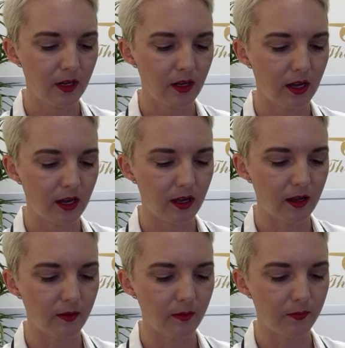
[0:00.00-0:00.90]

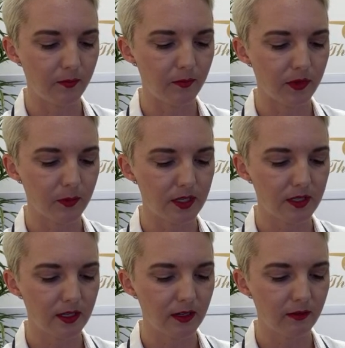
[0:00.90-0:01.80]
Let me
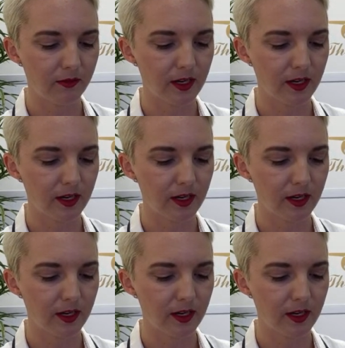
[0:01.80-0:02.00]
see if